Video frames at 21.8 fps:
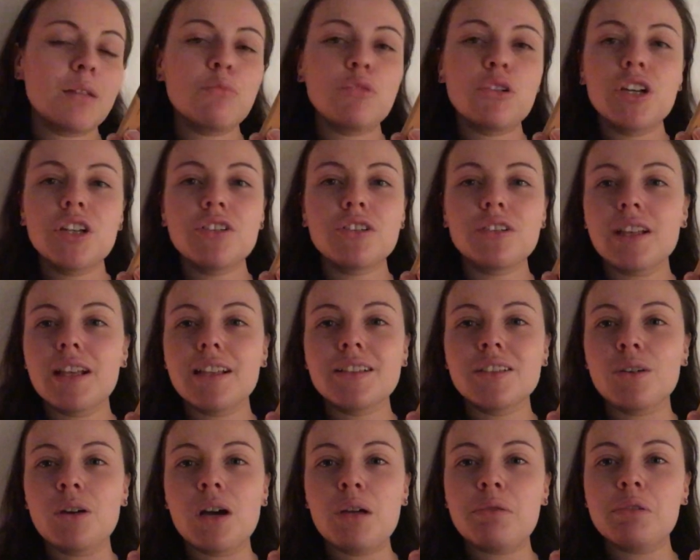I'm pretty sure that's
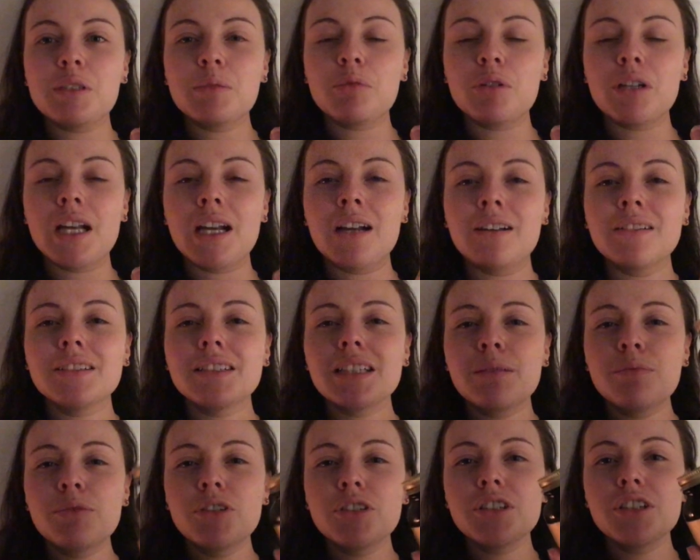not how it's pronounced.
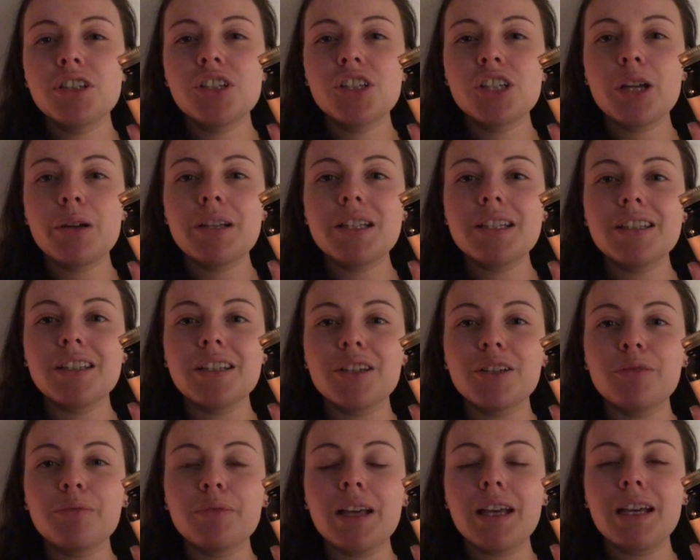I'm just going to show it to
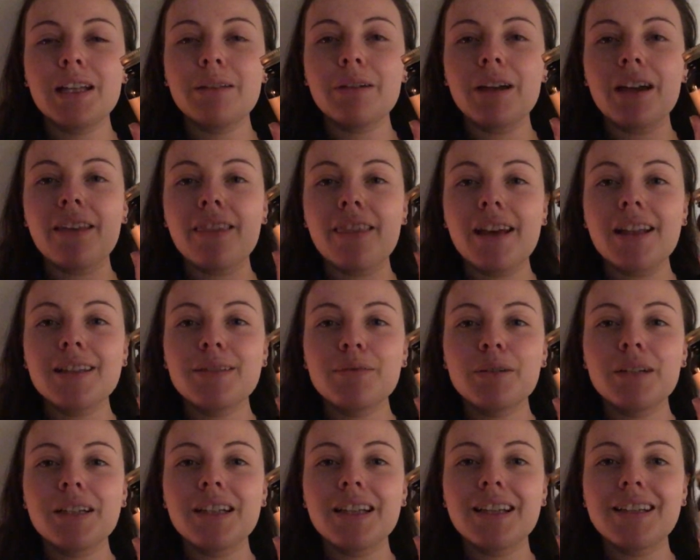you. Anyway, that's
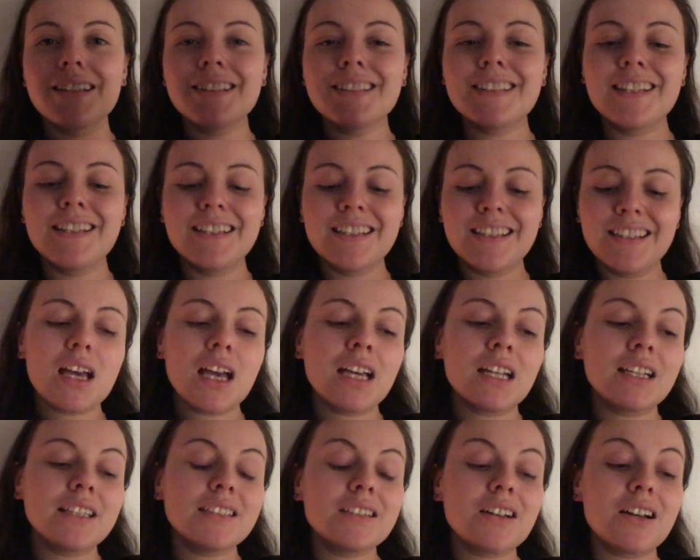what it is.
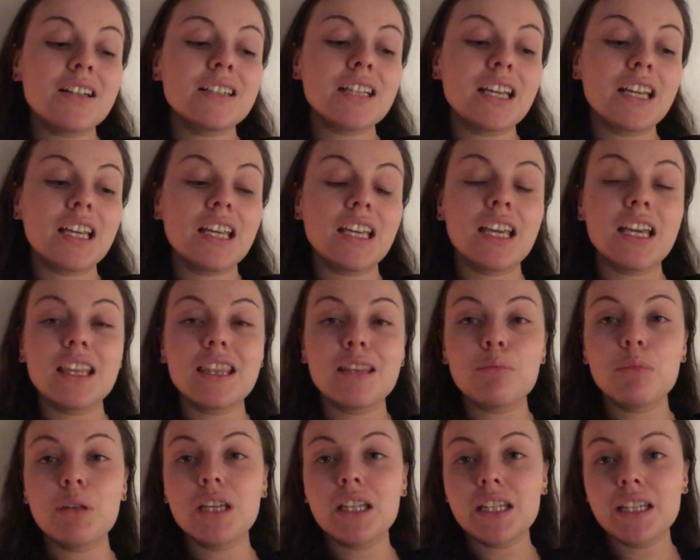And I started taking it at the
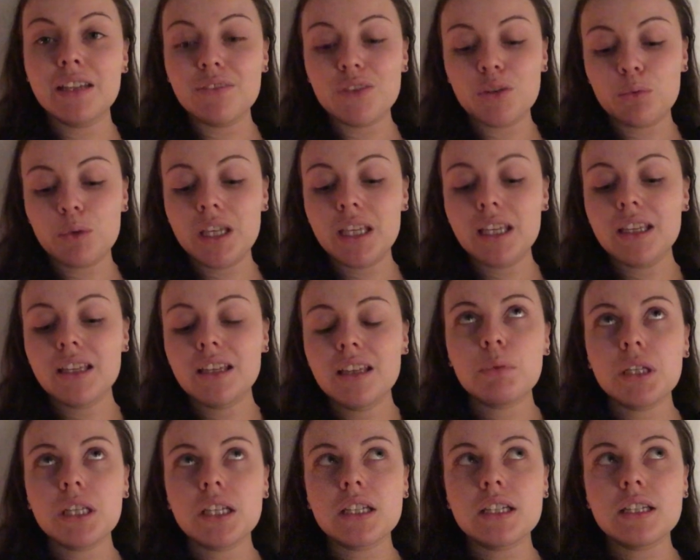beginning of the week
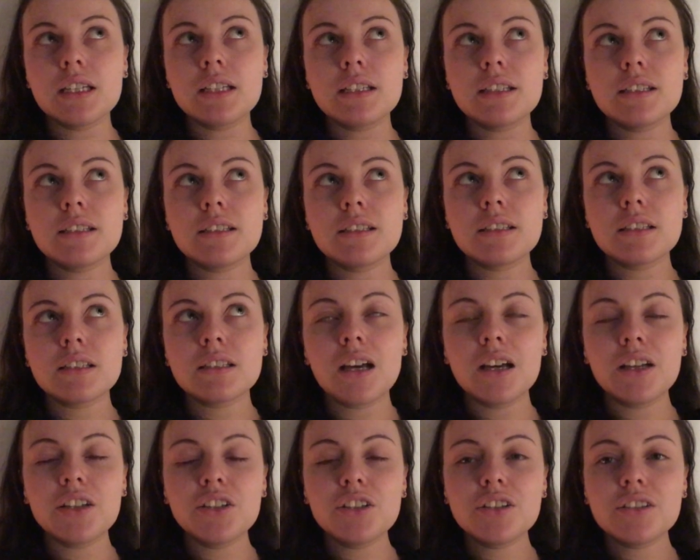because
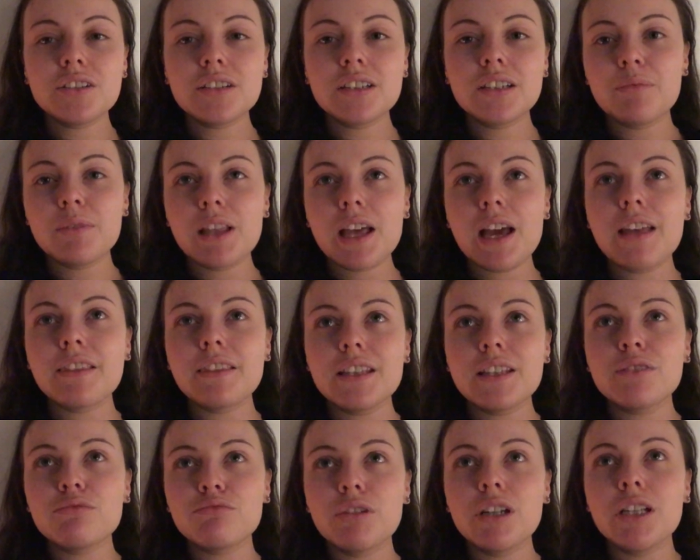I just had
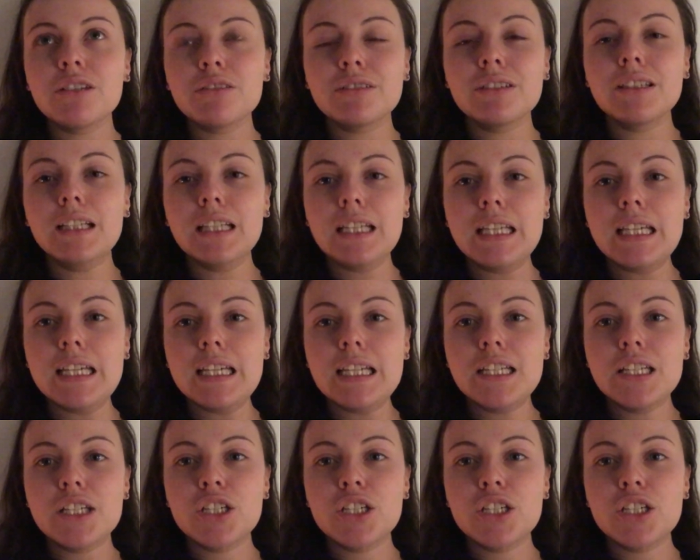this real need